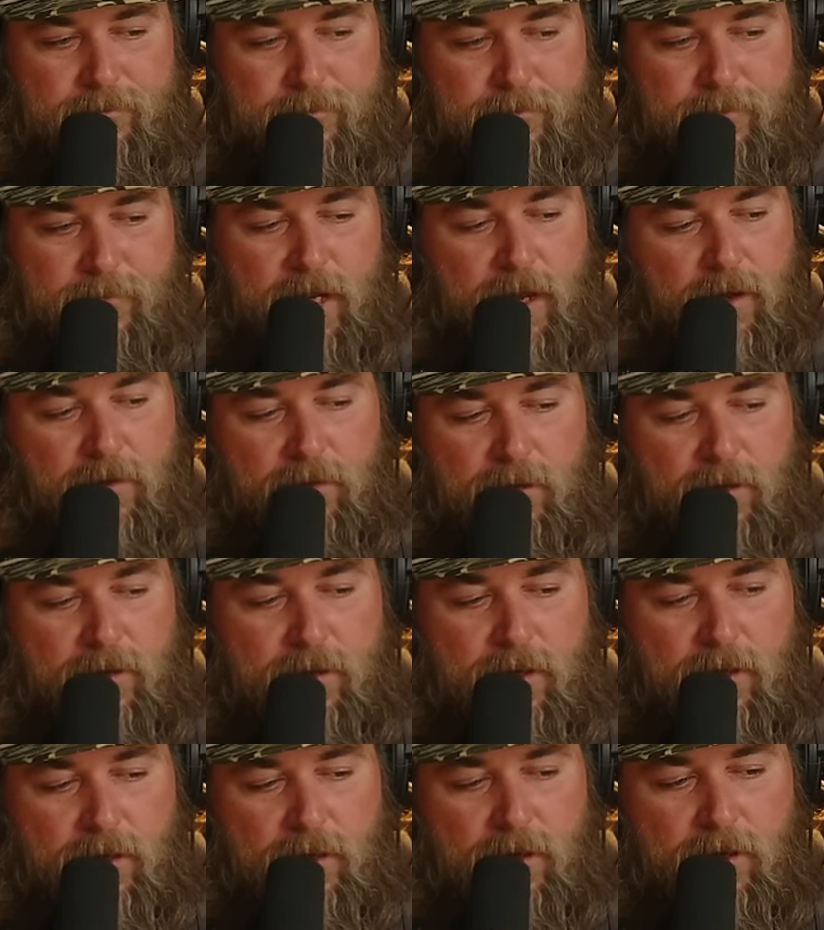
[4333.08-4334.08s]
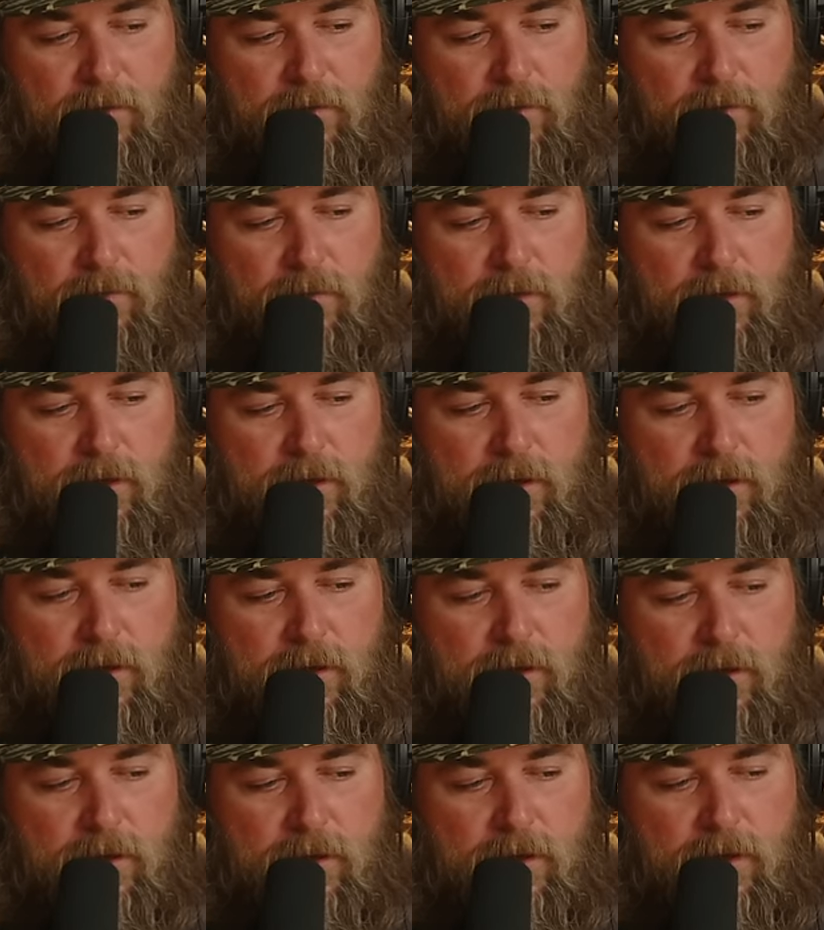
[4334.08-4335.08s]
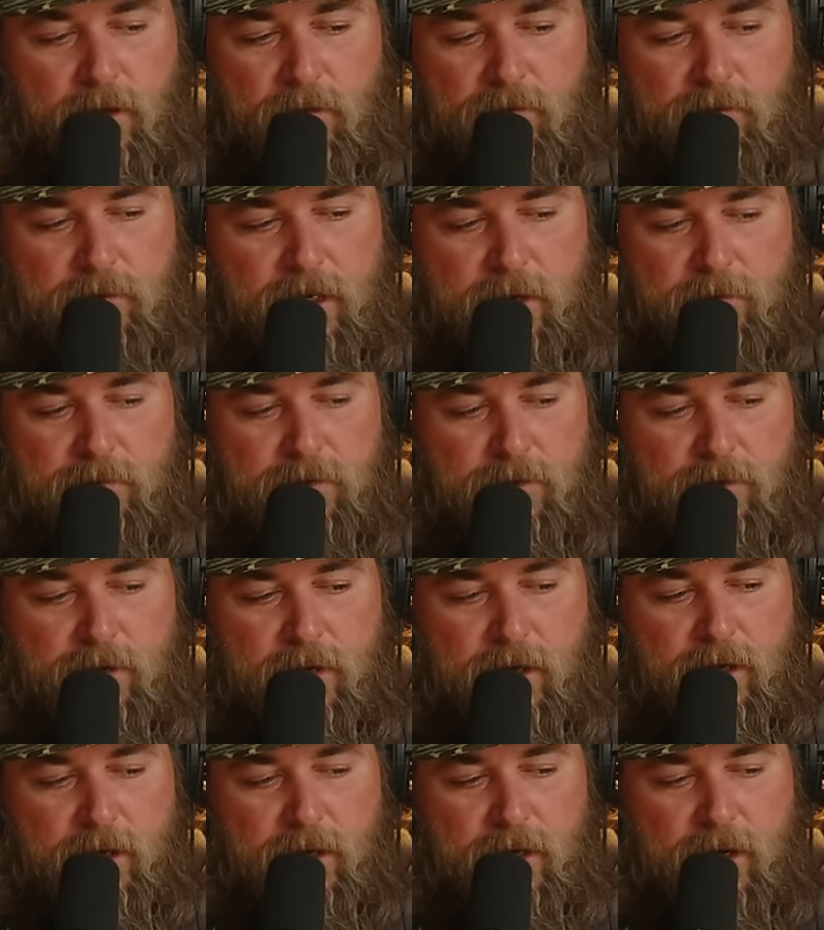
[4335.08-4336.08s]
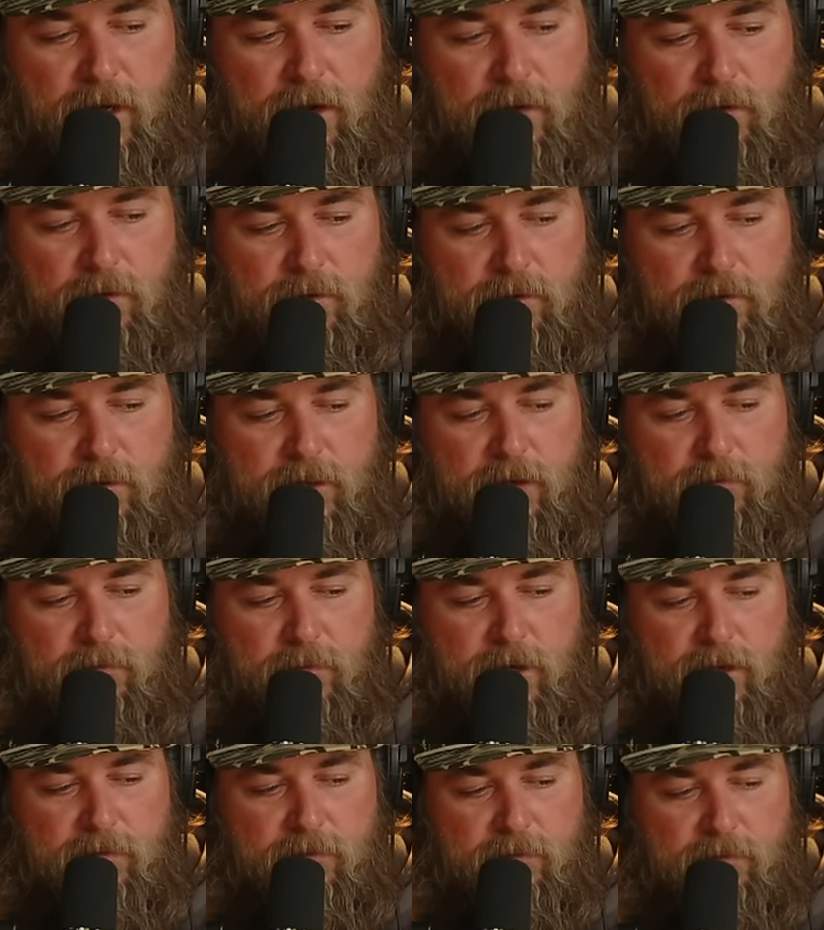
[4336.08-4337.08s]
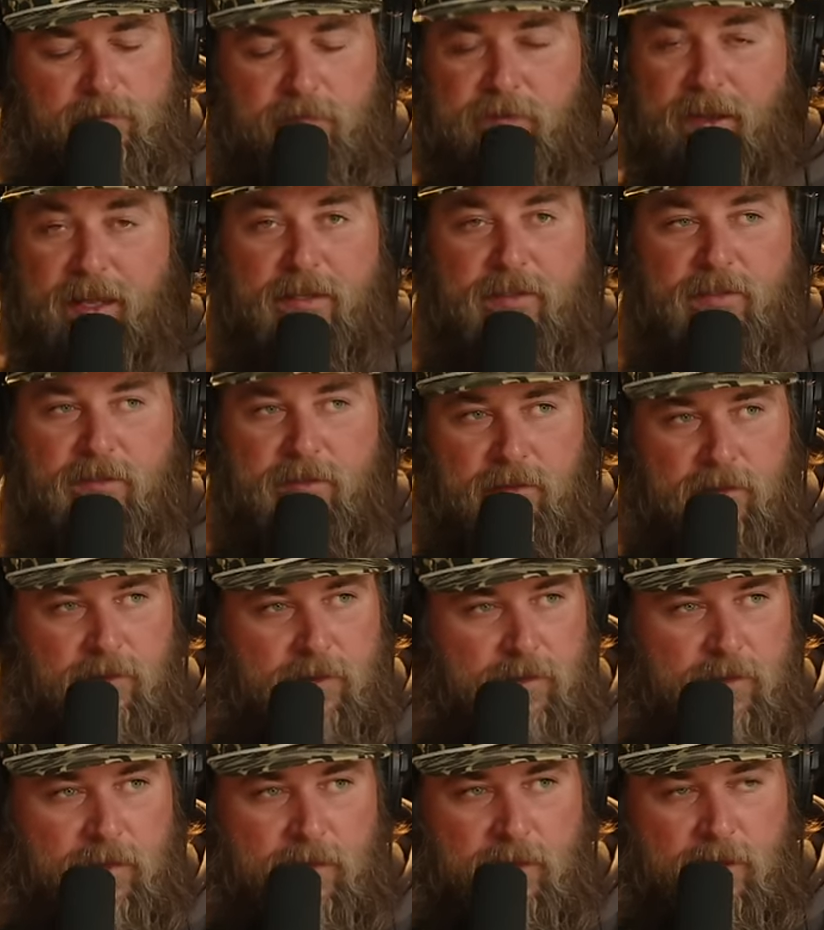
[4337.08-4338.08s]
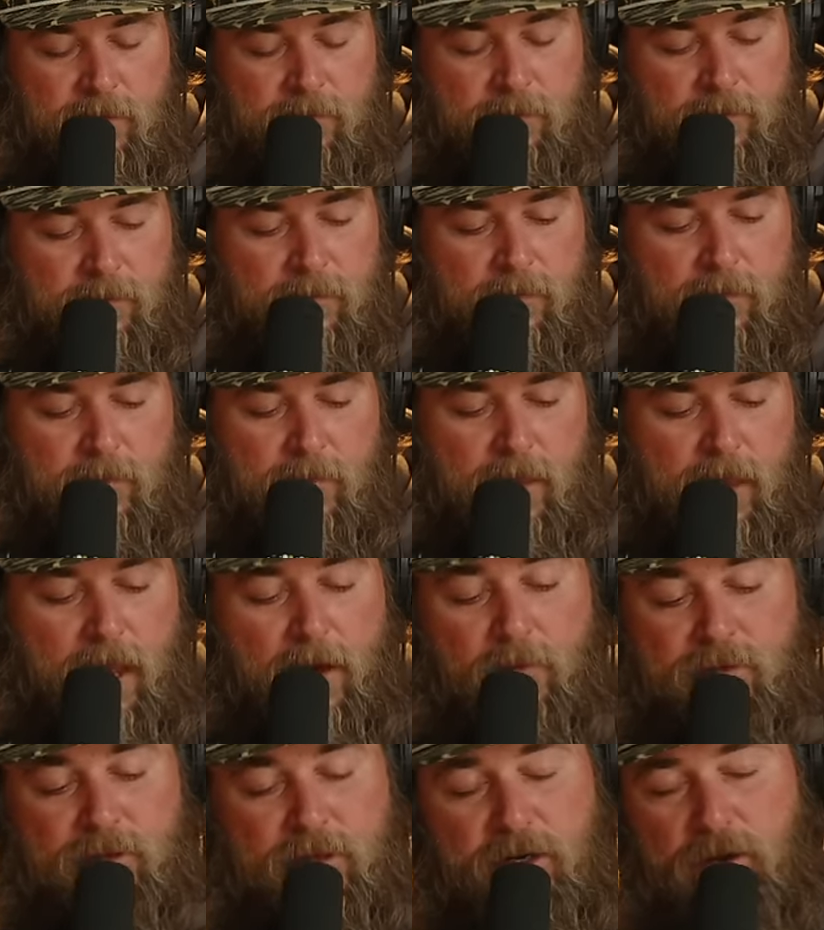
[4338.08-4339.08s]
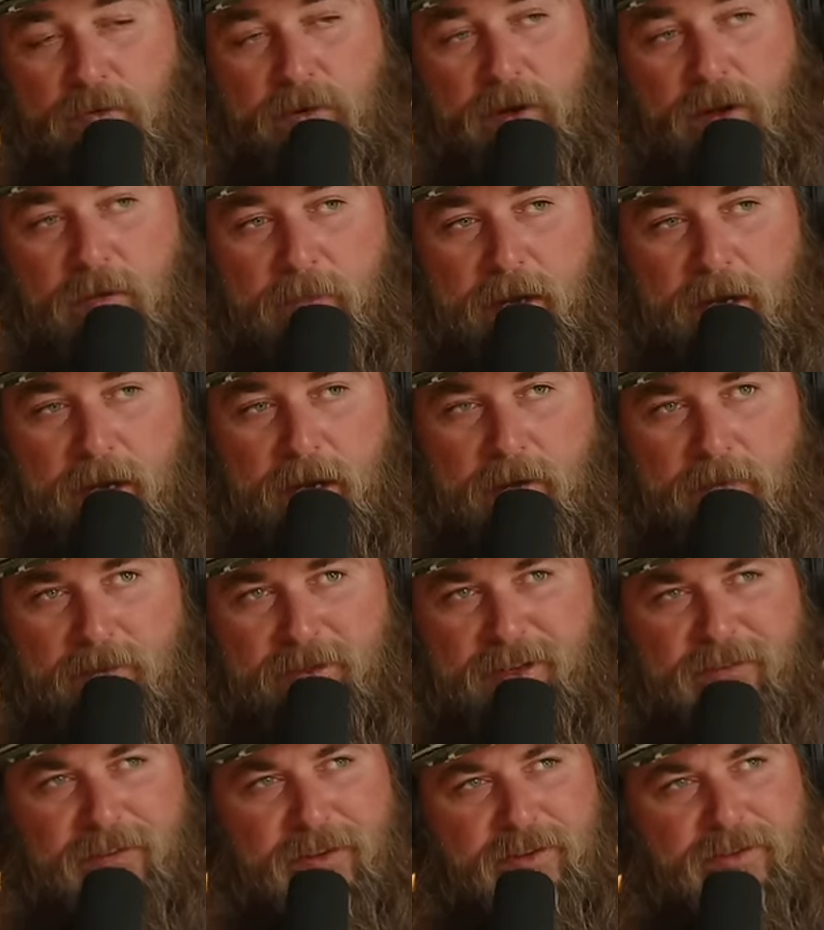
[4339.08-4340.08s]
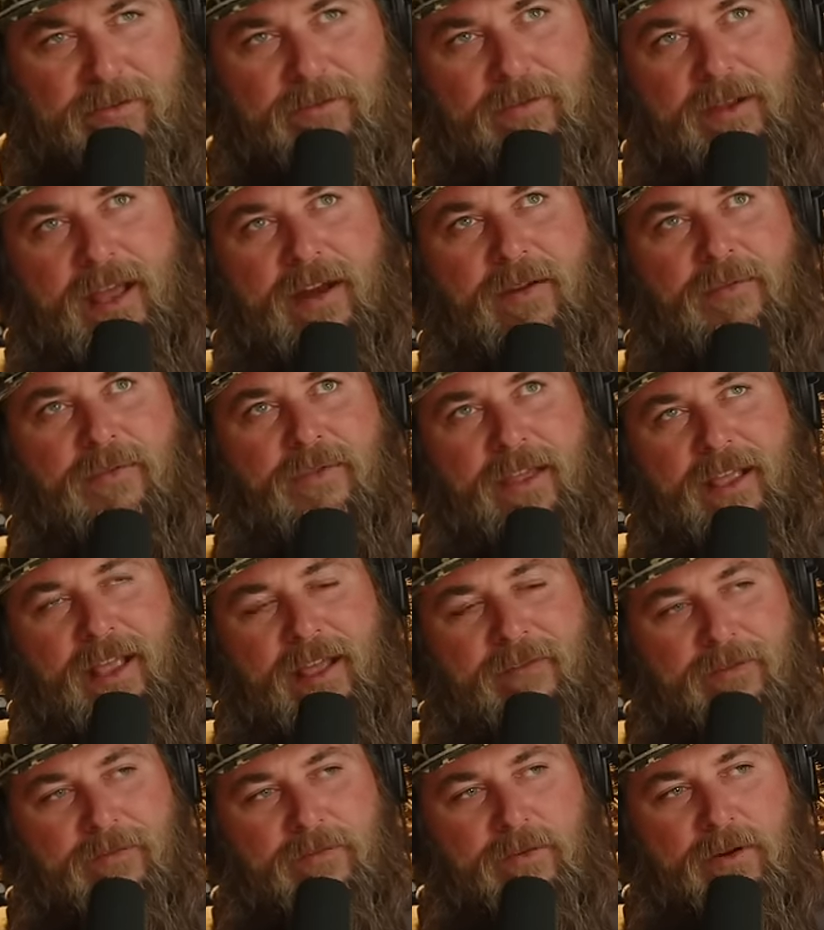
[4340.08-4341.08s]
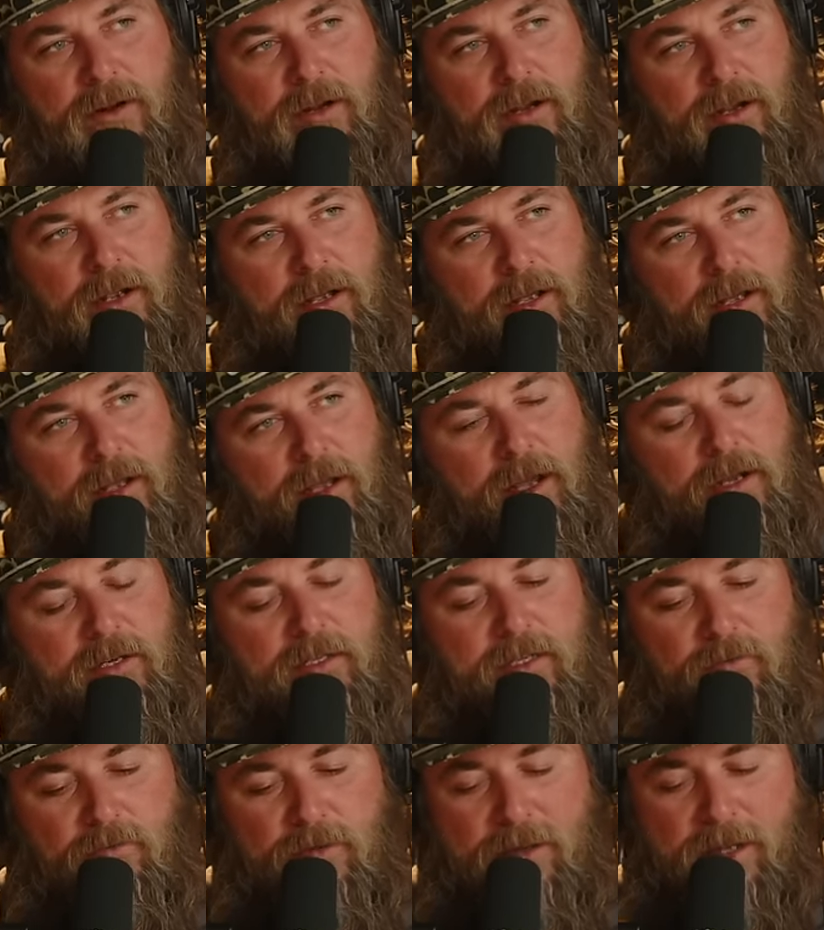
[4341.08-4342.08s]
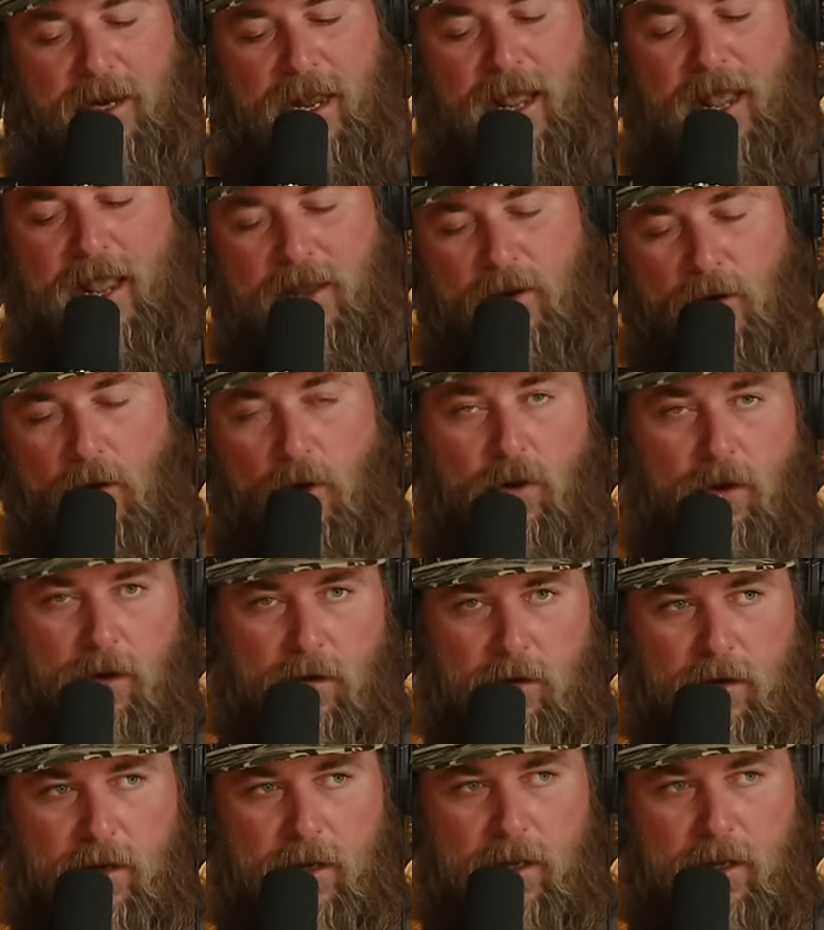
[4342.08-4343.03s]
you know, the the whole cold temperature thing in AR is giving me fits. That was a new one on me, which I've also I don't think I've ever hunted with an AR